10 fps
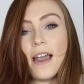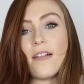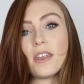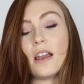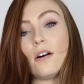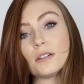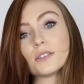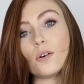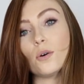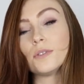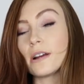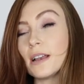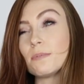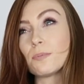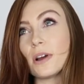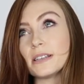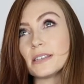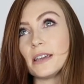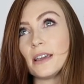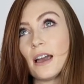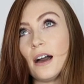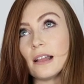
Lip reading: And then they're a little bit pricey.